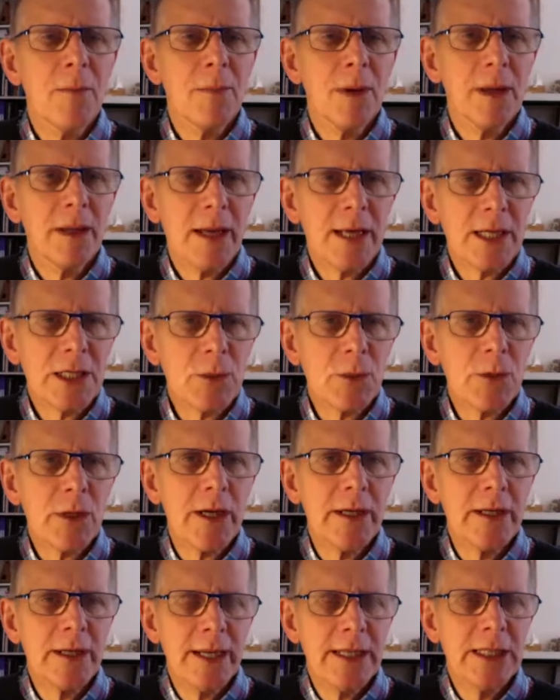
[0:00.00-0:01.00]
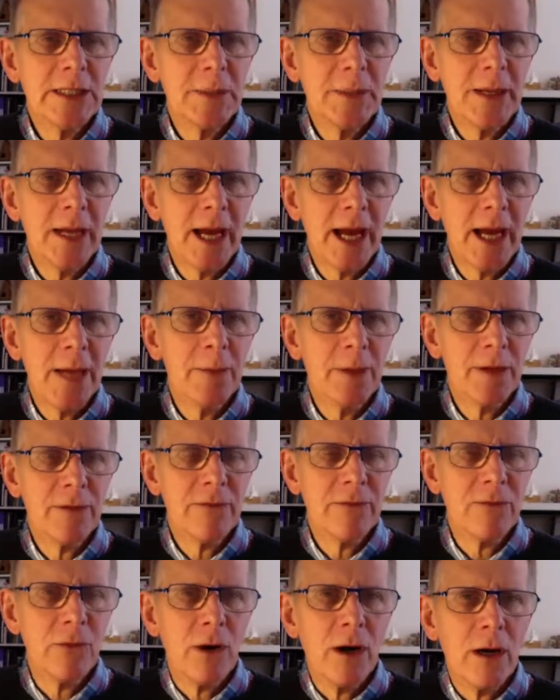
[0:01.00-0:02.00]
But that's what I need to be aiming
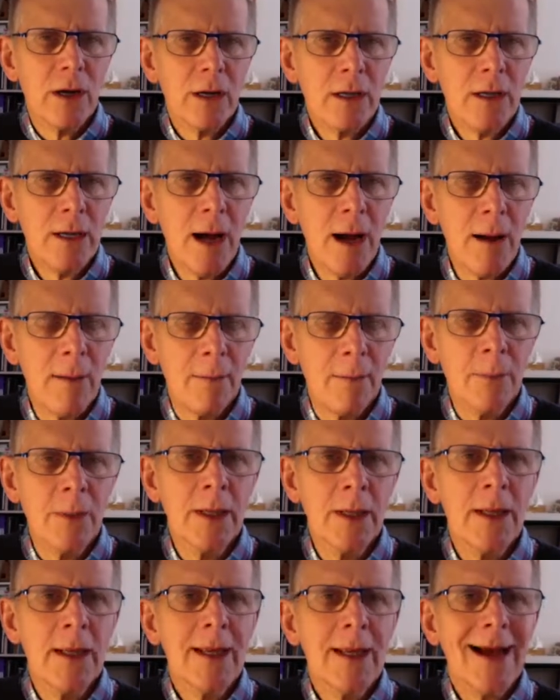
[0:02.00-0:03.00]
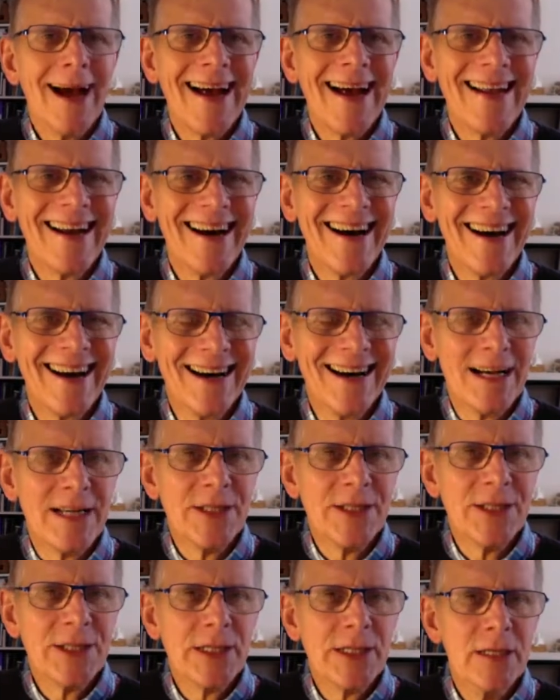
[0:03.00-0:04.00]
for. Come and
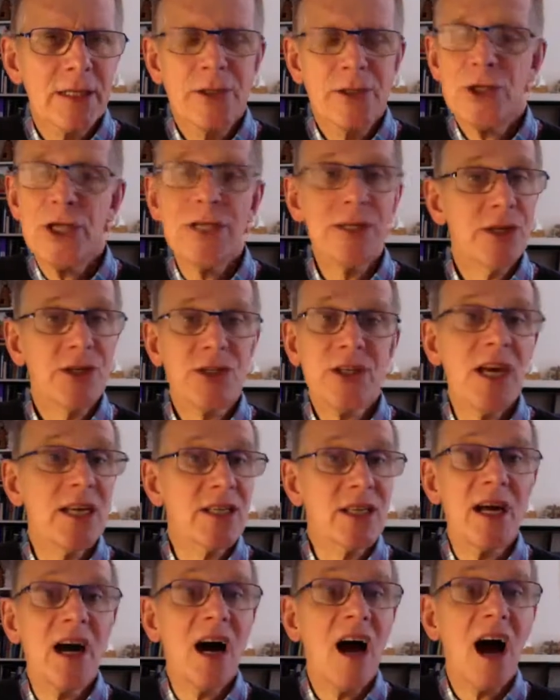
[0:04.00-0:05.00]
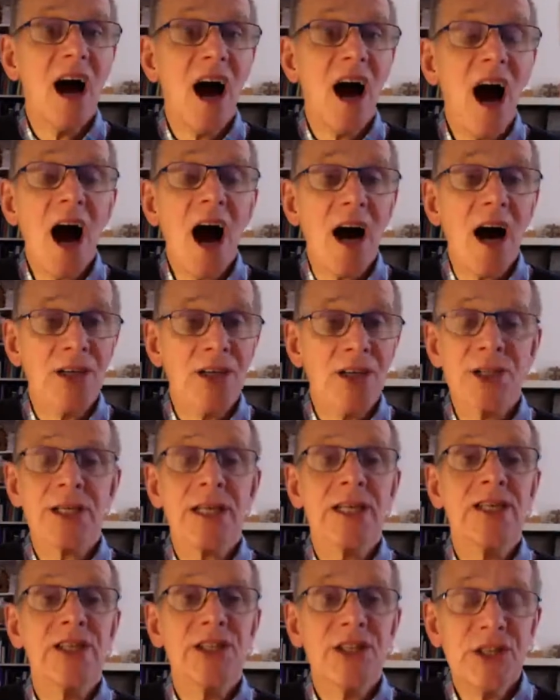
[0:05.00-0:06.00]
ask. Jesus says,
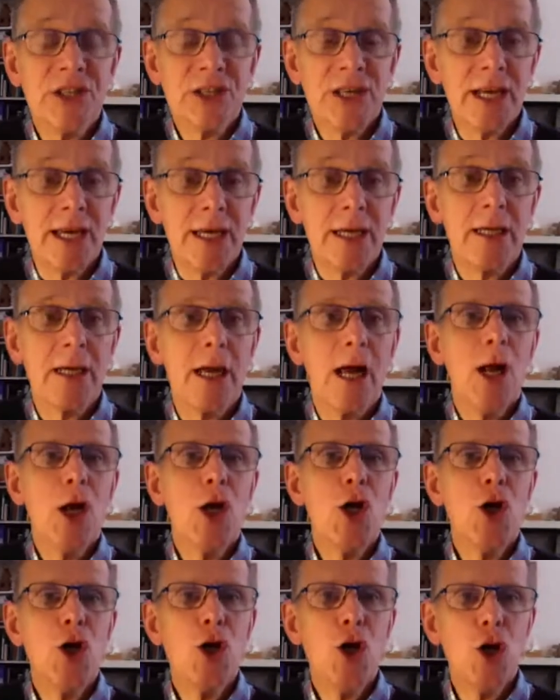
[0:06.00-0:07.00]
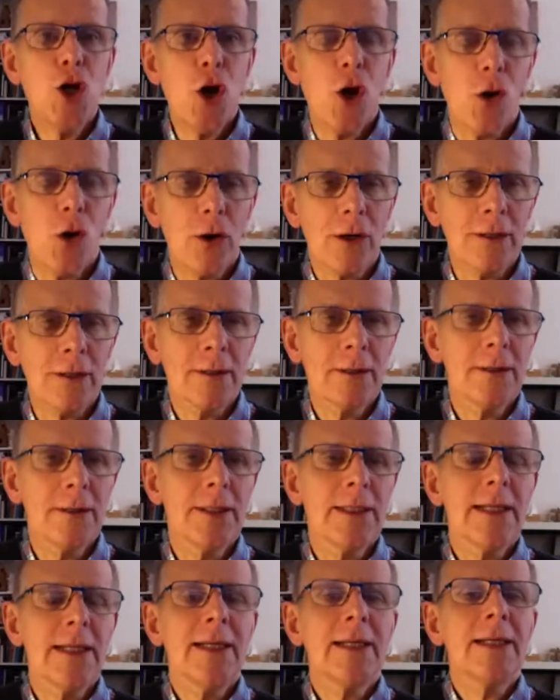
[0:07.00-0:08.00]
ask, seek, knock.
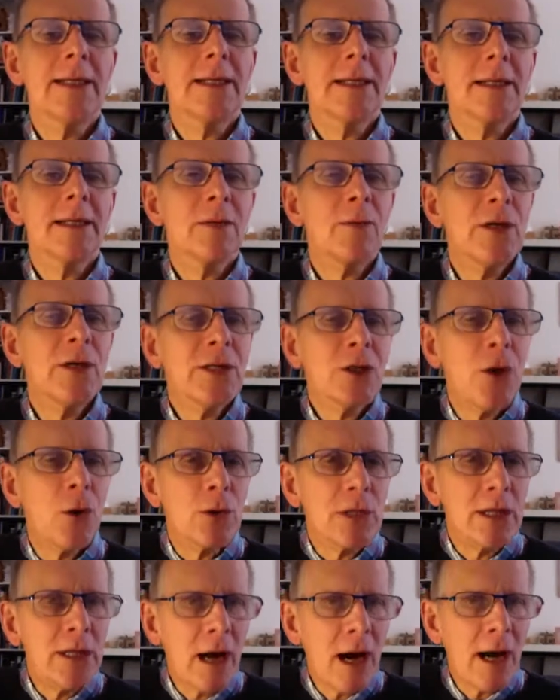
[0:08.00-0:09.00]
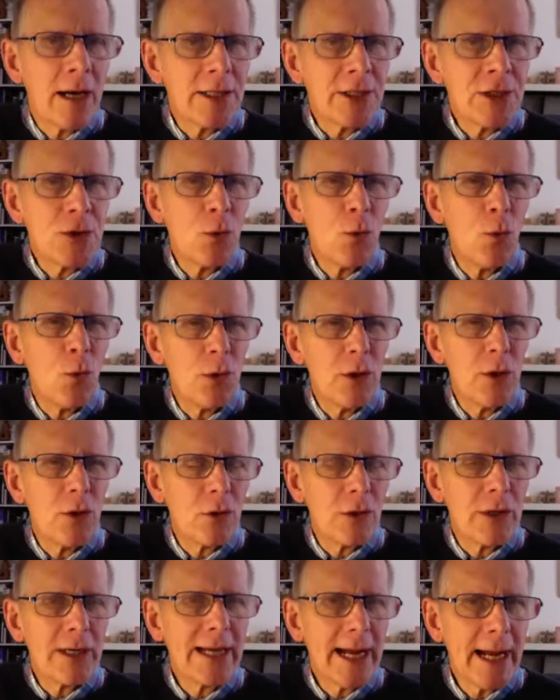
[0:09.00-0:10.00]
We're told, cast all
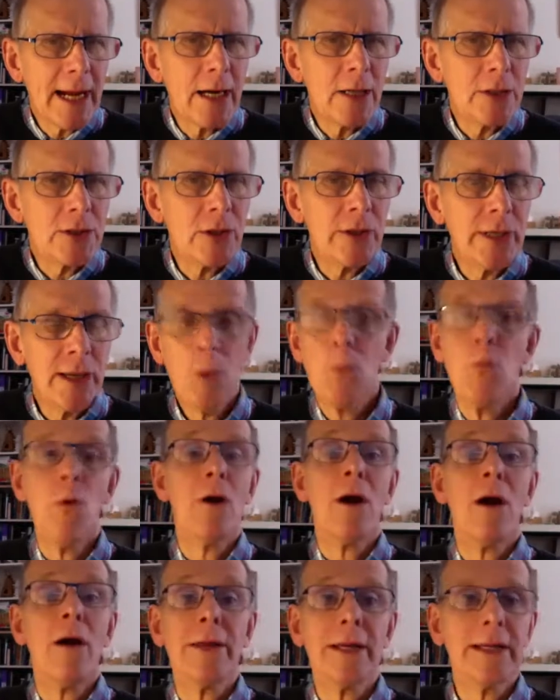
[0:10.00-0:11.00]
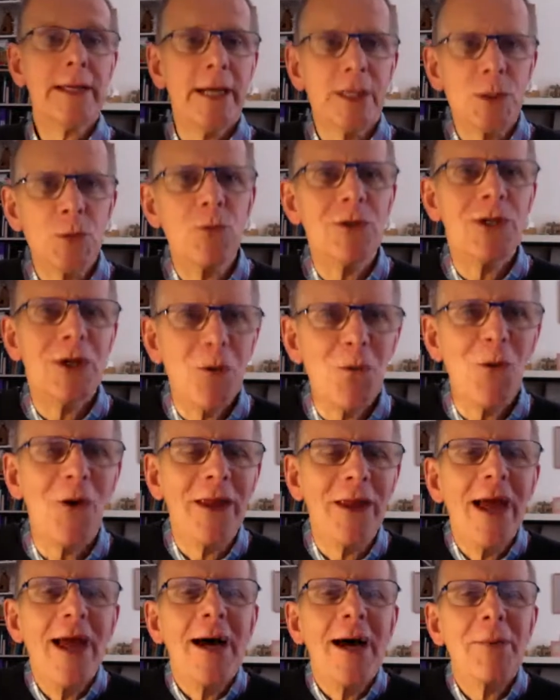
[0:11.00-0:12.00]
your cares on him. What are the cares? What do you
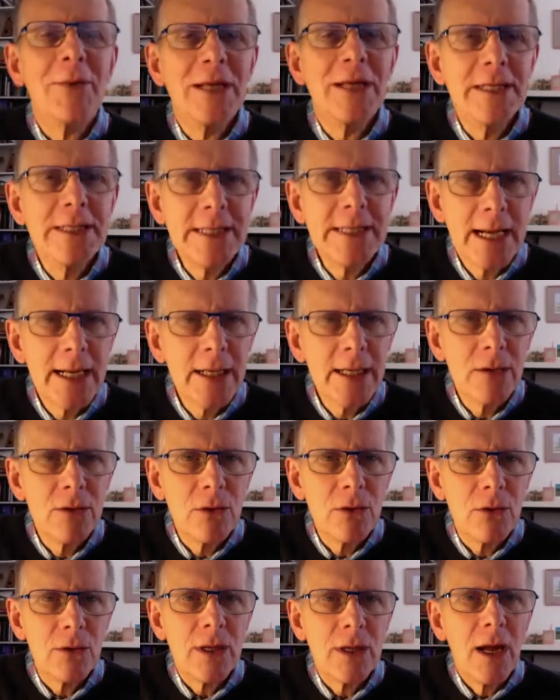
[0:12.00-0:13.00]
want? I'm going to tell you, Lord.